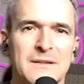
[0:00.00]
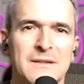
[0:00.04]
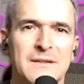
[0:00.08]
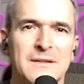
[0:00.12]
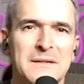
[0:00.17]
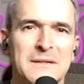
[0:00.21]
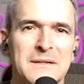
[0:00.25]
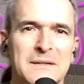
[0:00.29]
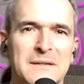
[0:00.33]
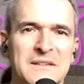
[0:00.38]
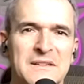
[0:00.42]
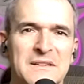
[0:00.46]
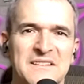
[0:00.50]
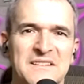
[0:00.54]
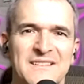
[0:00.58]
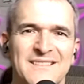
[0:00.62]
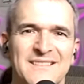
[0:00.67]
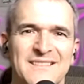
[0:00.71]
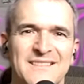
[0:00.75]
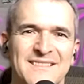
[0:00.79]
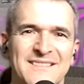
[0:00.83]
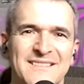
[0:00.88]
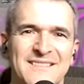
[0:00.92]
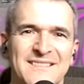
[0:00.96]

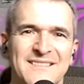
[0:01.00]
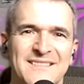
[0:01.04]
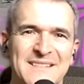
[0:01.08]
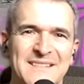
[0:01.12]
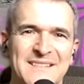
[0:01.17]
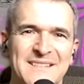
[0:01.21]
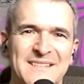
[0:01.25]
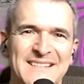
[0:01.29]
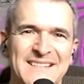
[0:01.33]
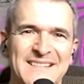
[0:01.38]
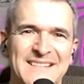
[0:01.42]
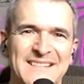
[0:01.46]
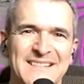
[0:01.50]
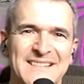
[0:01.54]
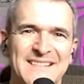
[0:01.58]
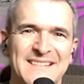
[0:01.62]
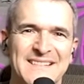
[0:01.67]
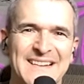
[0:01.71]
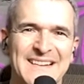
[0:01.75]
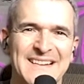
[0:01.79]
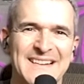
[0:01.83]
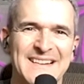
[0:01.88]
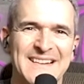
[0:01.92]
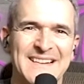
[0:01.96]

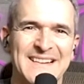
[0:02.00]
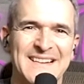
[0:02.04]
This person isn't speaking.